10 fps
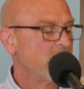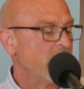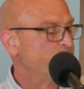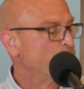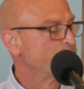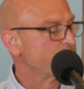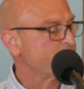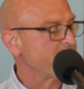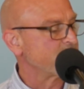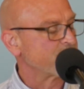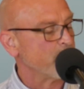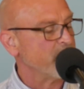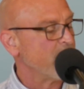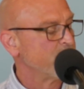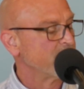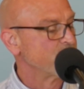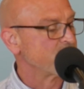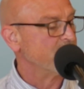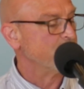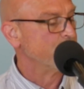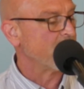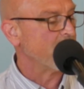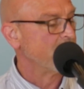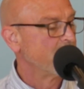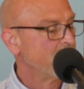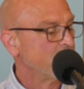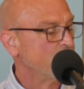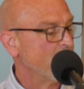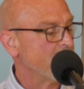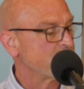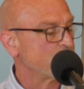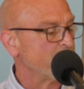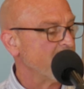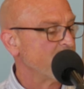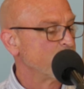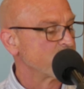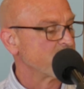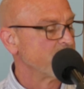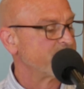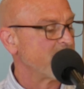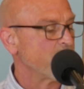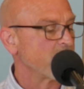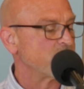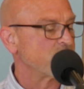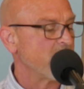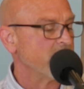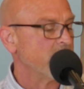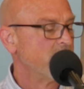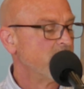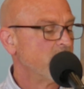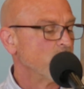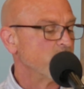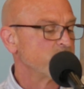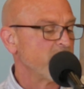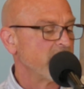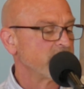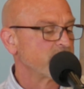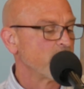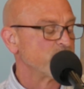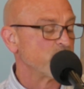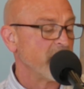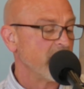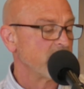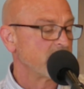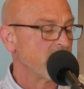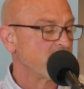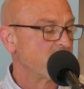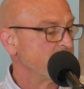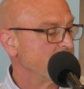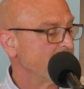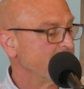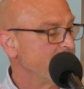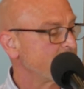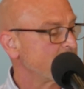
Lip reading: and pooled responses from non-believers in the UK, US, Japan, Brazil, Denmark, and China. Respondents from Japan tended to be the least